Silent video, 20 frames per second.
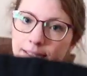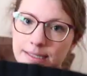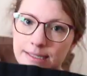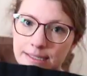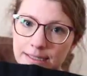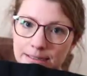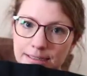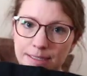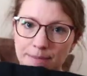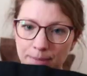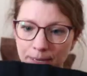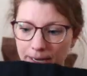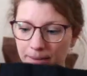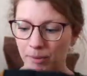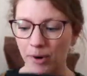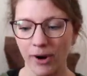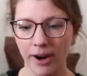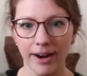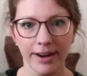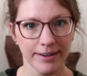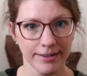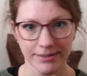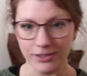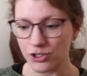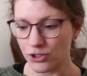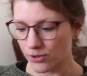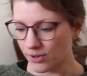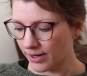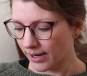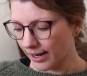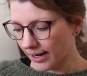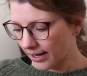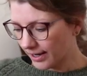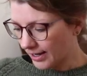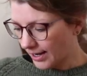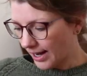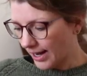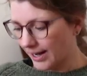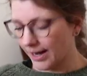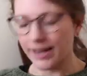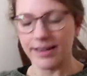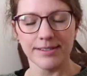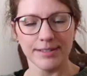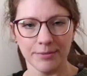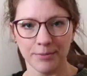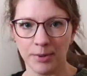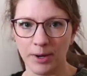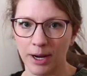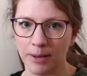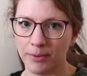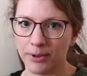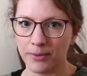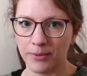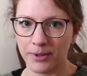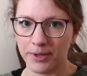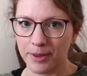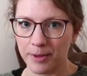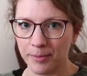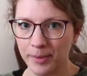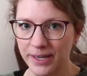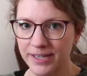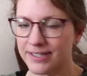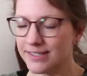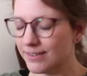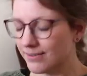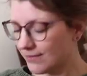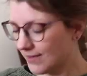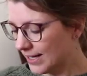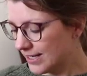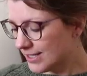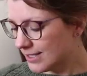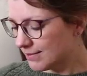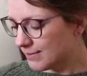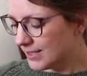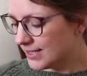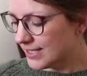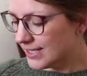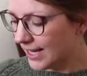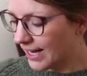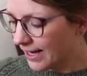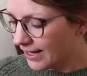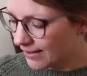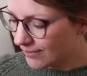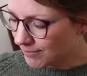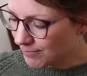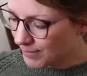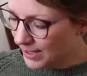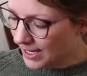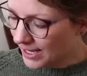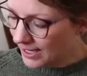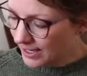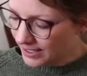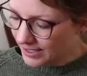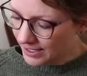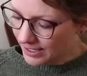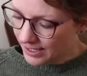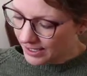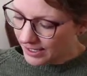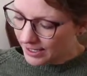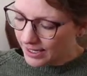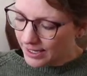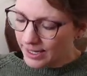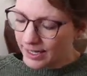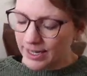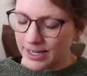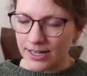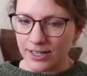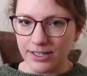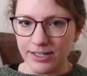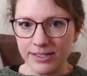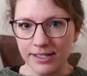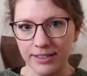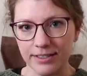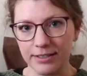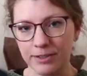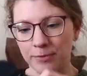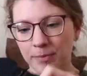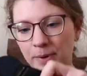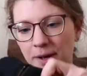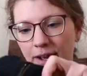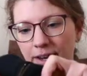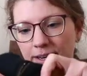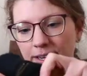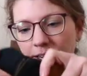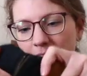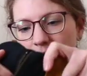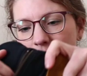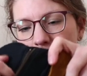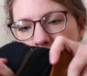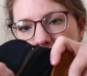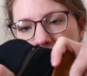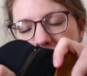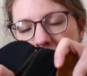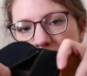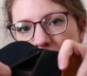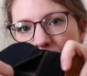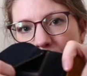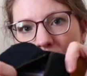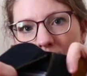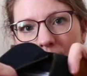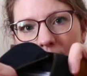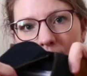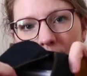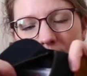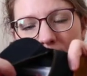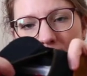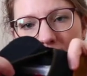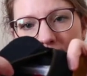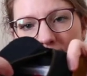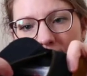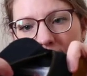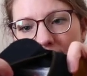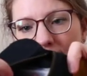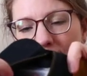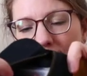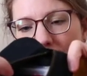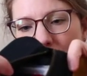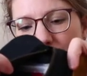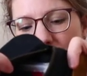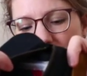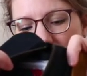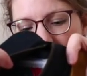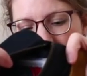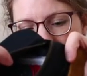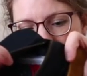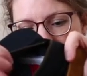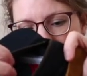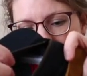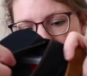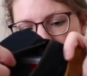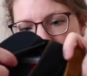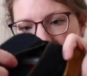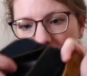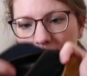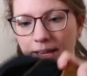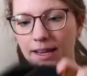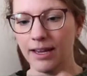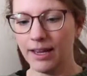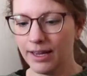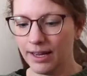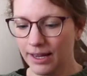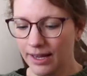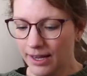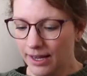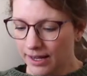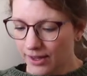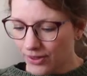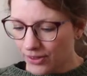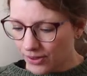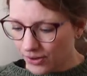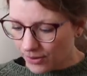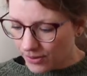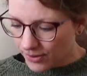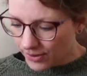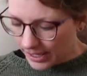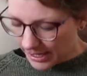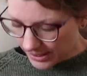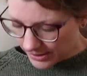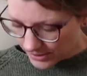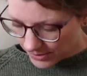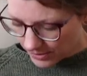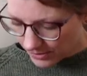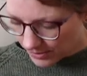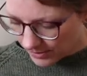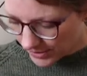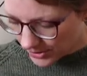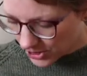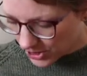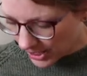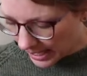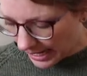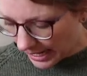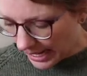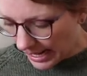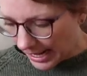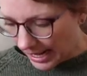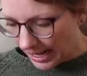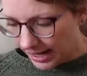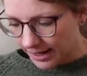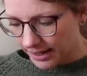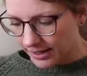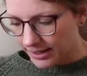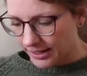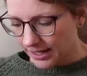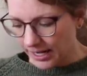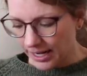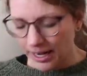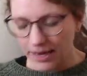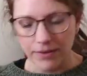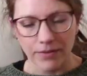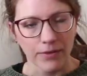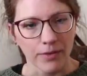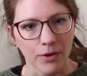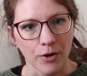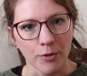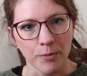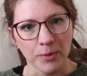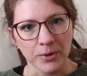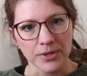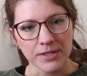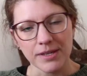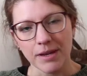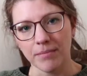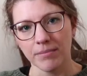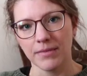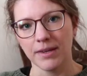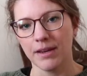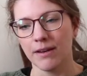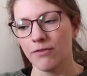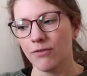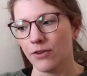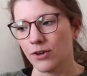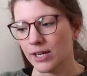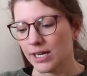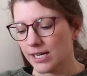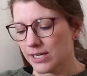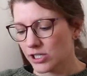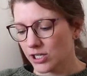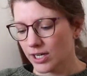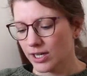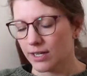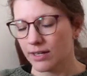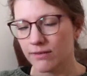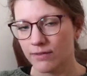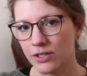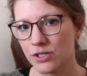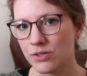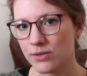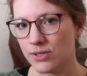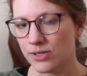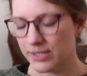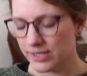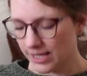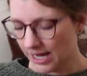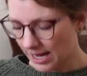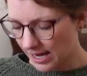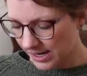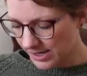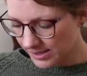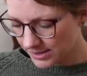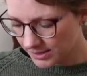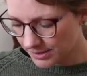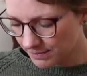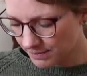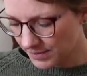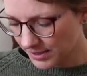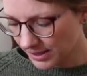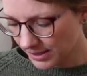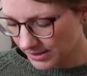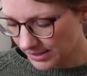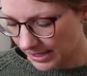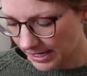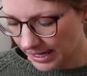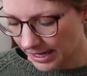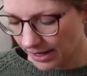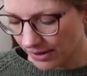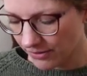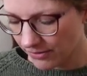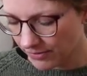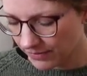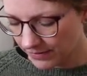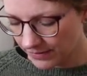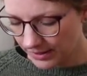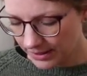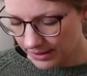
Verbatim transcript: this is my pride and joy, I guess, and probably one of the best investments I have made Here's a little pocket that I keep all of my cables in, though I do wish I had an envelope or something for each individual size because I have